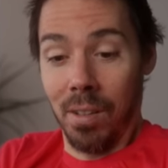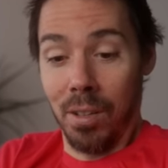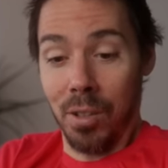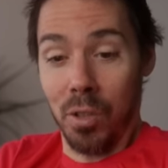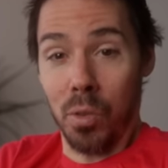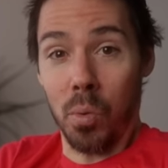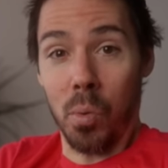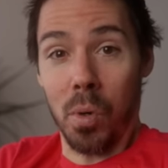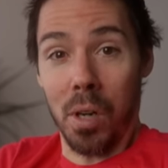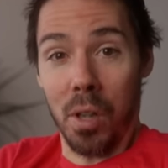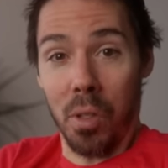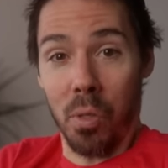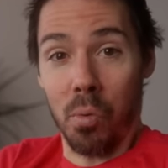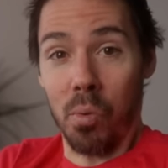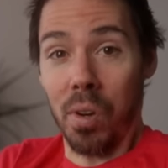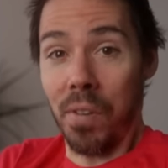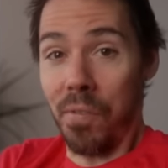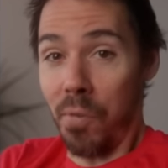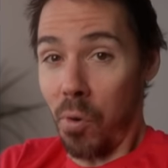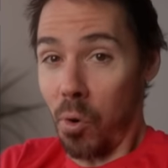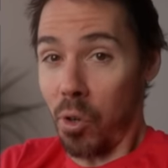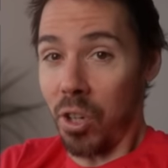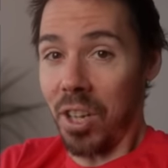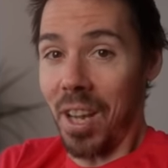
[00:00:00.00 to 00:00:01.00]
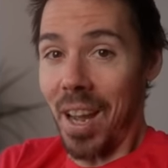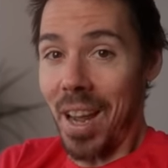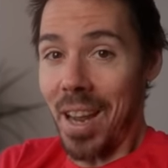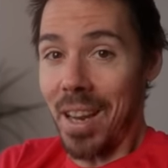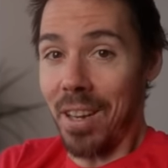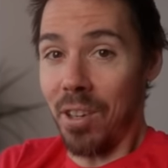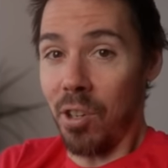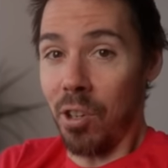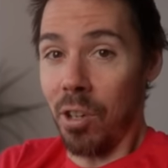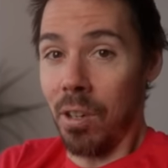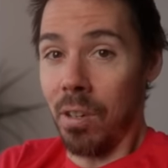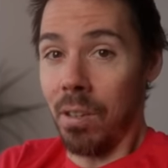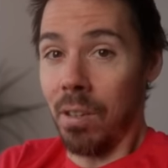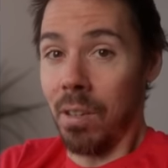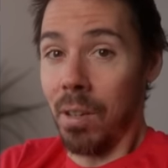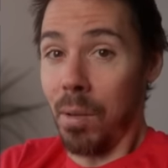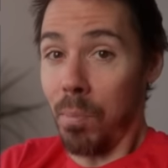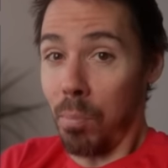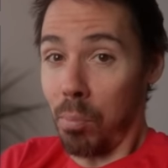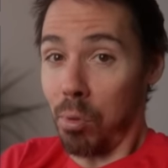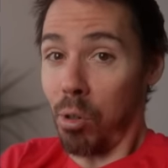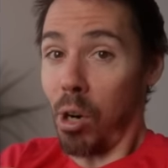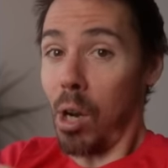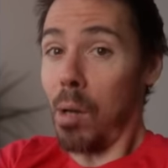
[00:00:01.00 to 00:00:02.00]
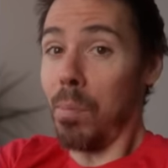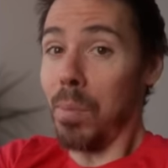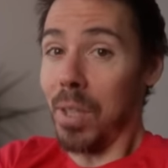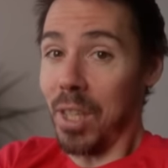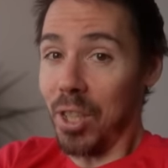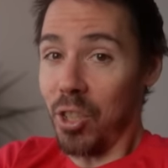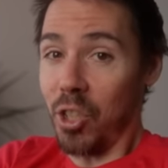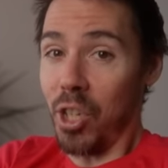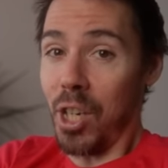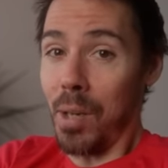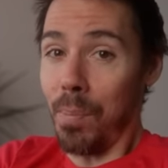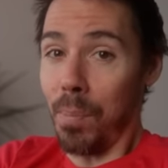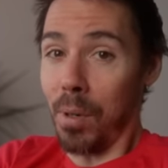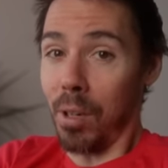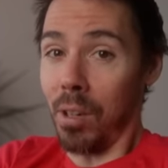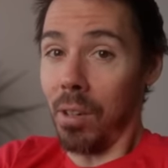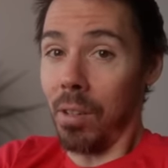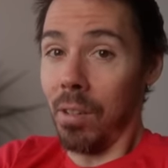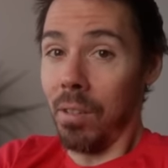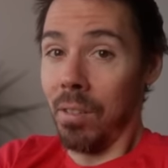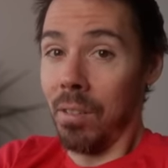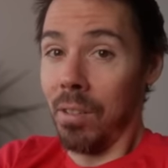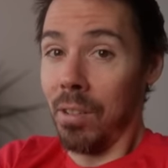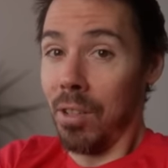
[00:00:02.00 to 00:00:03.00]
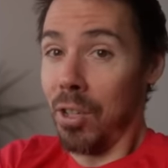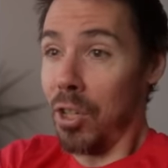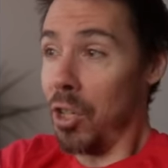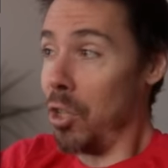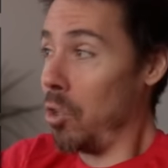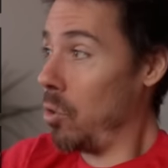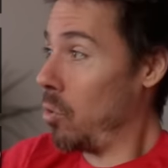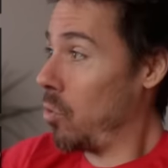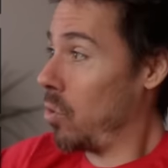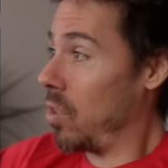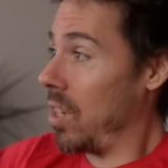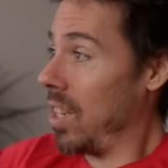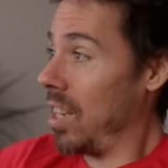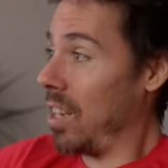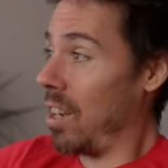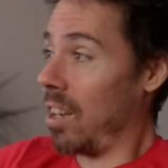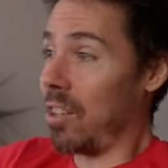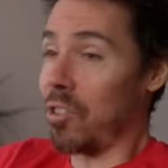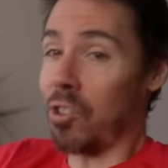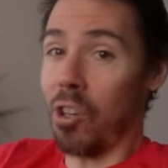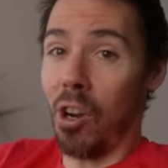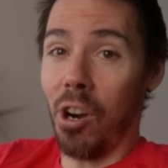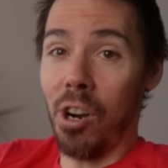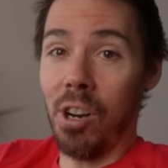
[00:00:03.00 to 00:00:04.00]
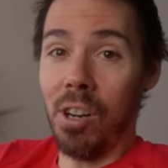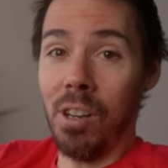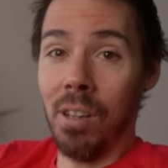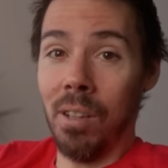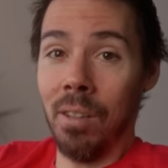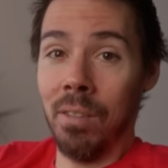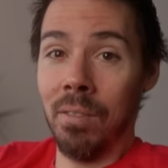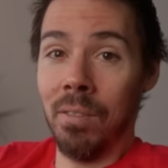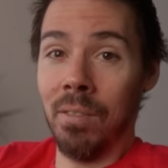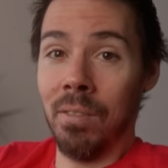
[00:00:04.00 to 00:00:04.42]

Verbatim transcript: 2348. Probably cheaper. Used EOS R?